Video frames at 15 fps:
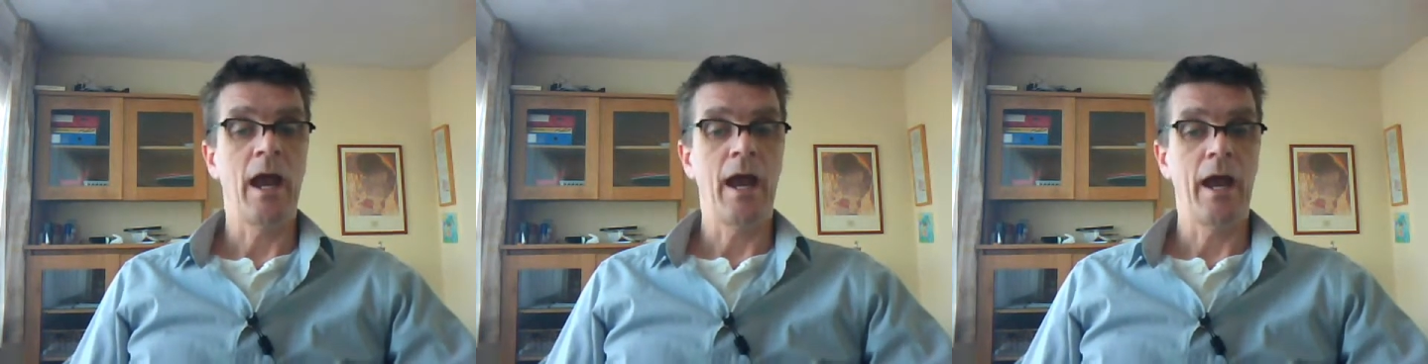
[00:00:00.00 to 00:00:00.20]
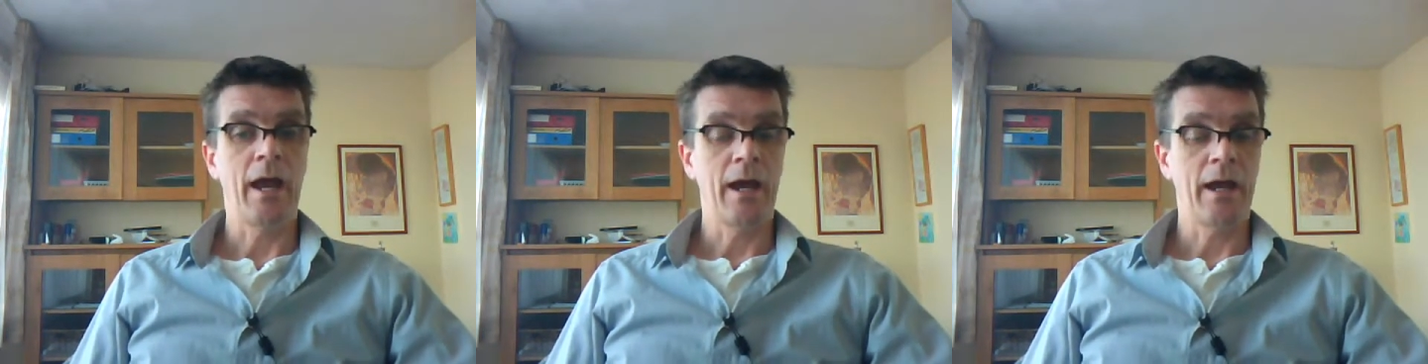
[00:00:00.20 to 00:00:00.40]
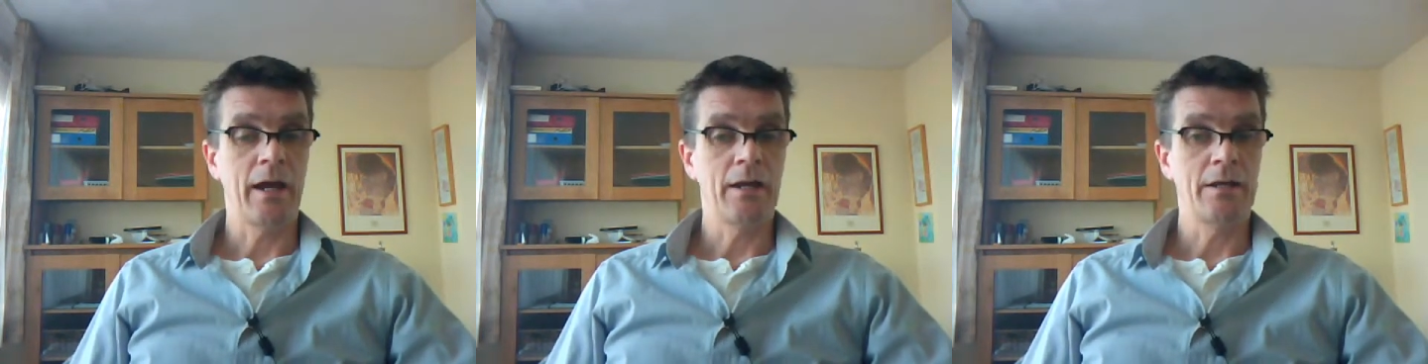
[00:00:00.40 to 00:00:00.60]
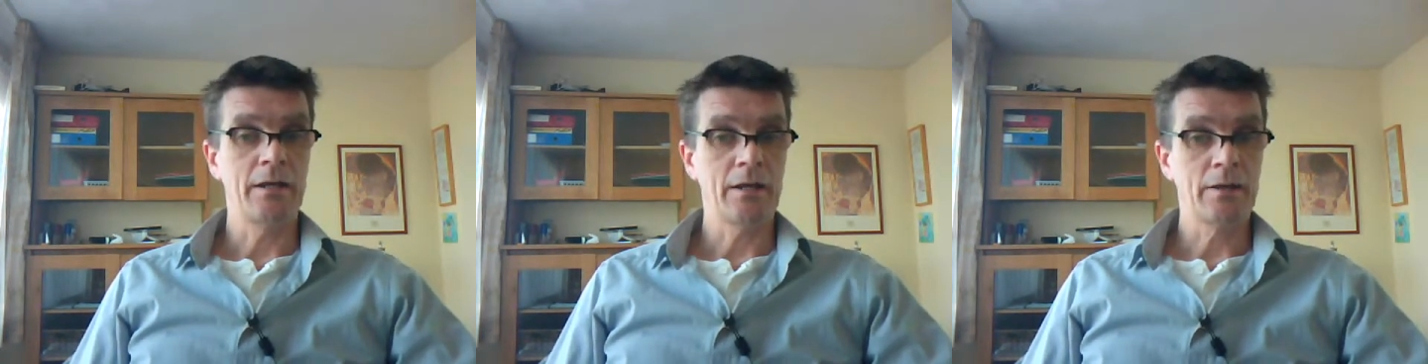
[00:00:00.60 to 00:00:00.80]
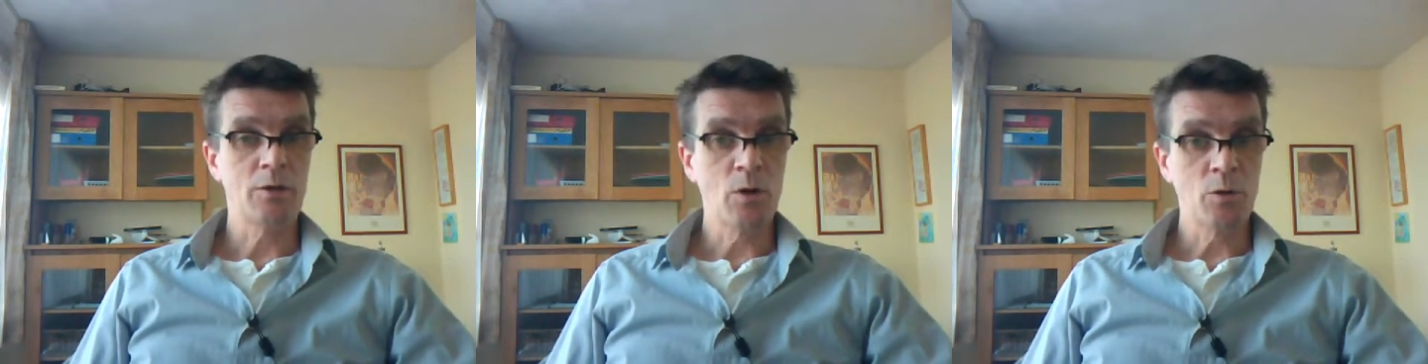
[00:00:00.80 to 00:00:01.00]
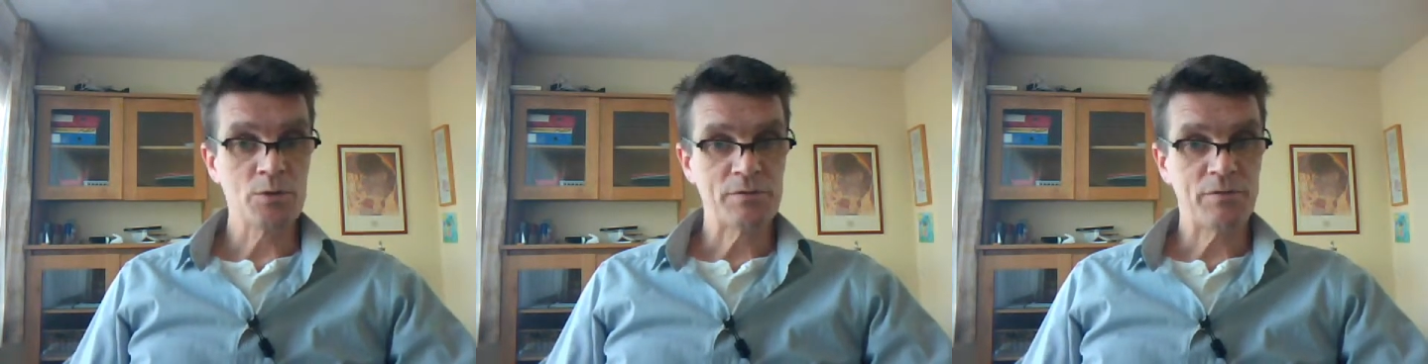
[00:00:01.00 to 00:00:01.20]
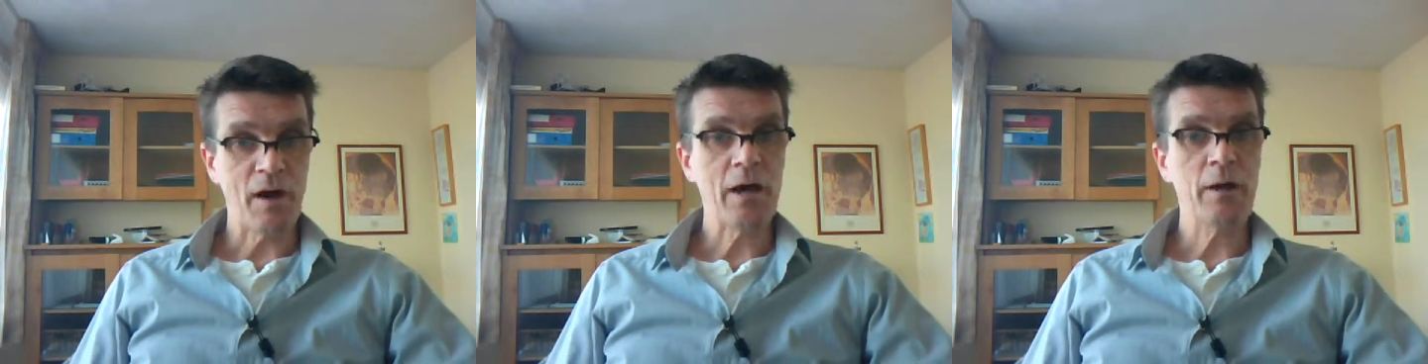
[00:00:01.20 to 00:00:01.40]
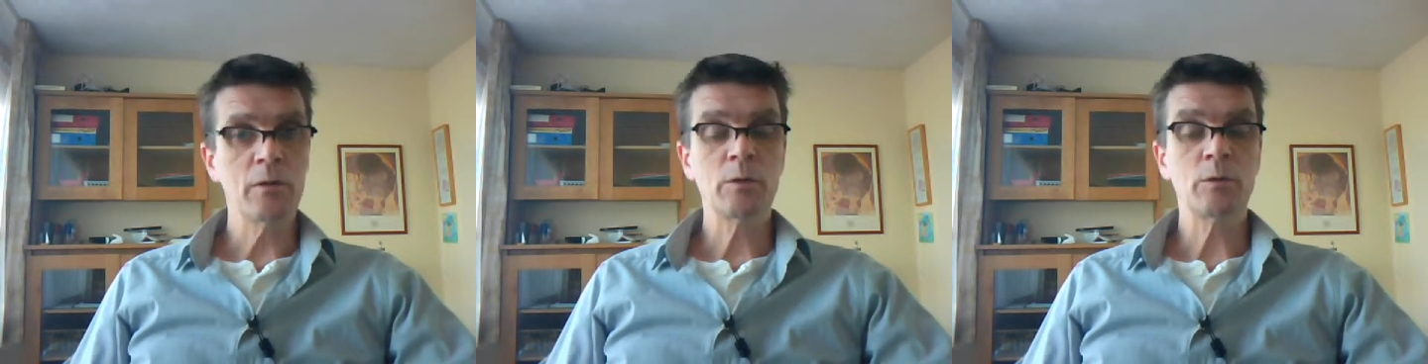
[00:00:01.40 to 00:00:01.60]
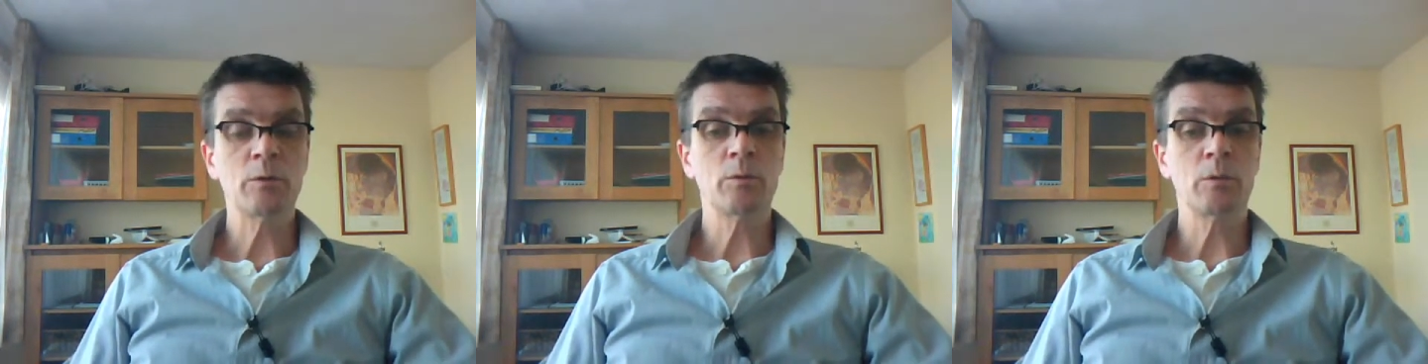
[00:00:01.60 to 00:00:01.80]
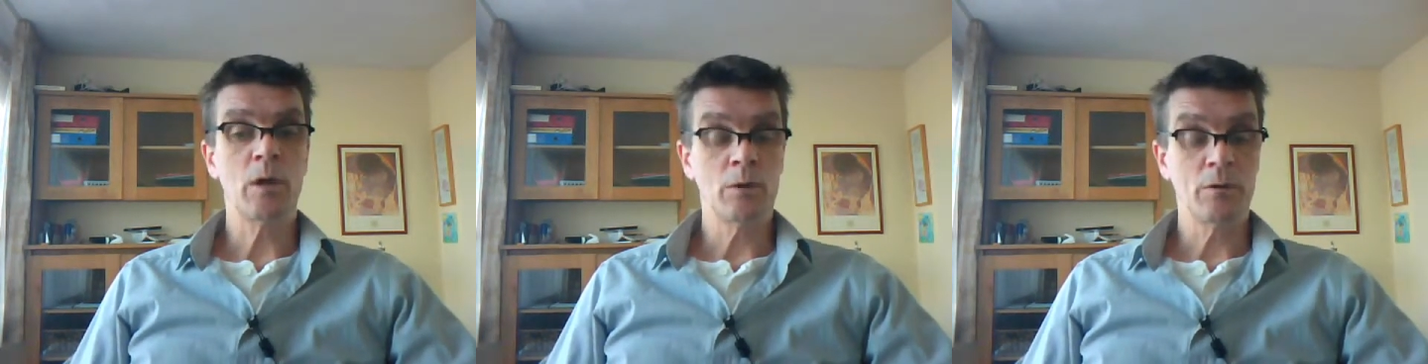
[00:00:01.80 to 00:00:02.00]
and it goes
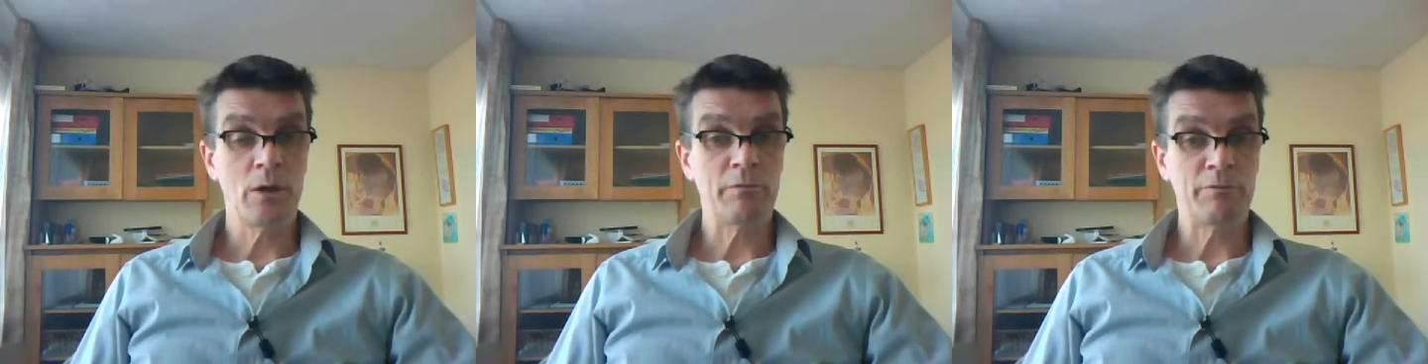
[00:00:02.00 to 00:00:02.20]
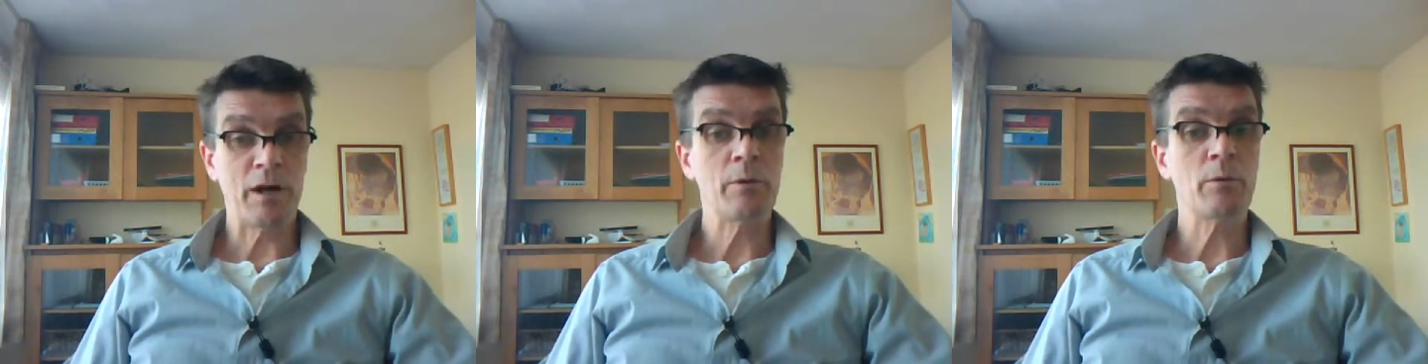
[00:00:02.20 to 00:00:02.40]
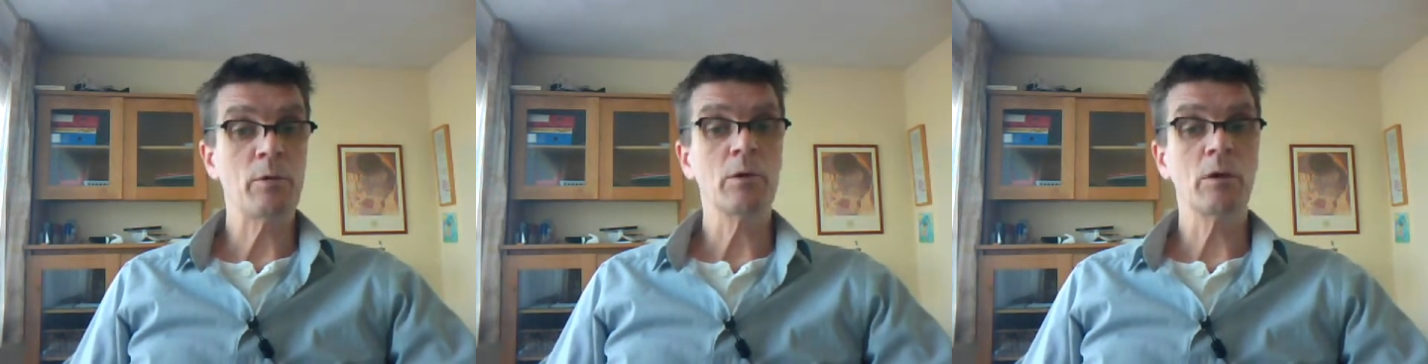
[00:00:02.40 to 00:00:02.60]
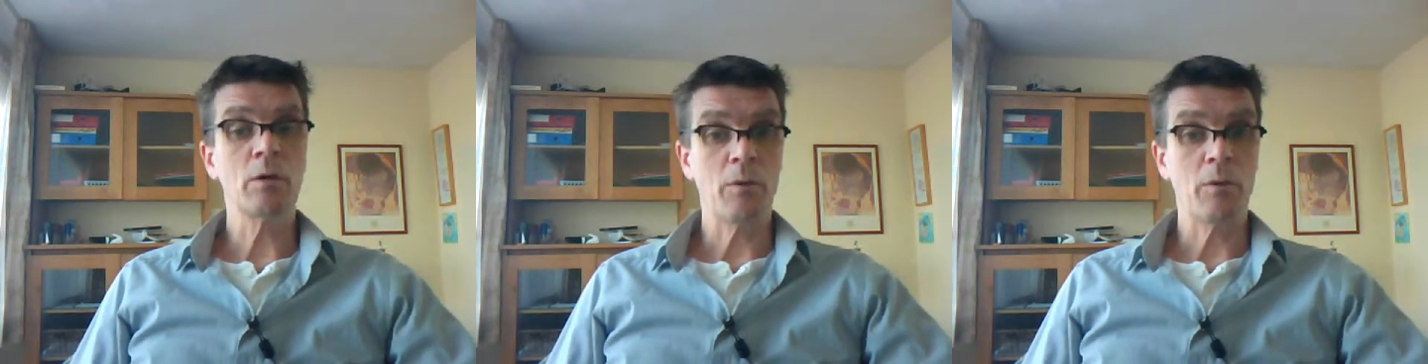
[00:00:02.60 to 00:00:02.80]
viral